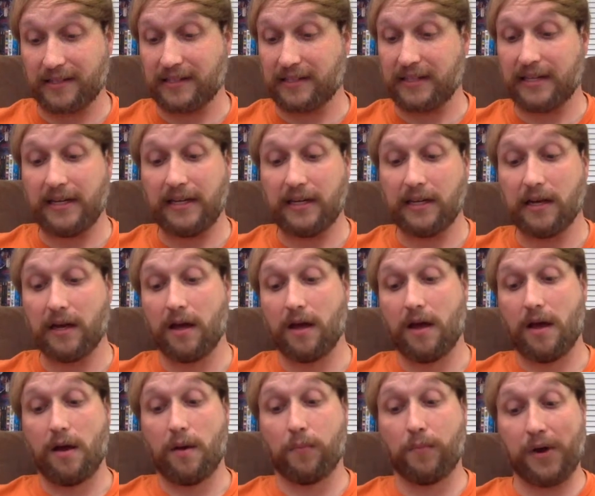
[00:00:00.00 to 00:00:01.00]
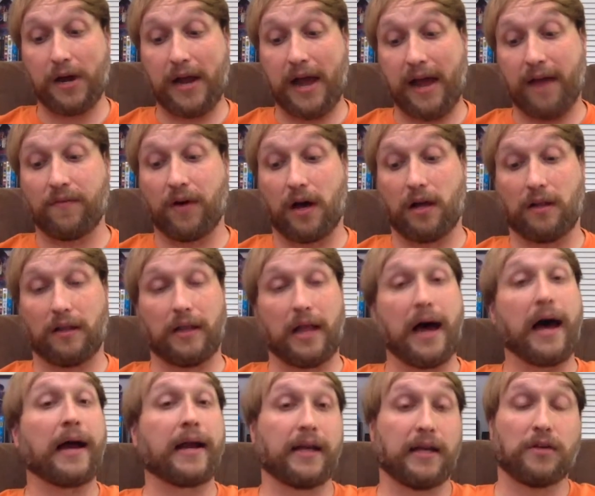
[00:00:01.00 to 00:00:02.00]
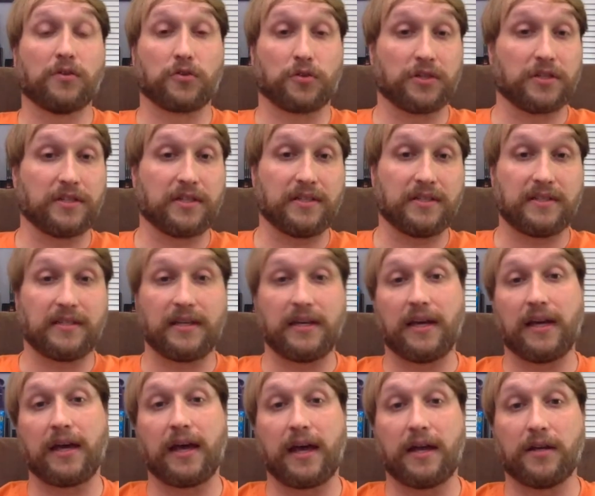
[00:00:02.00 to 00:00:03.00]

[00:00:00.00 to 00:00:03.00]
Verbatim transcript: seen but have a lot of interest in seeing,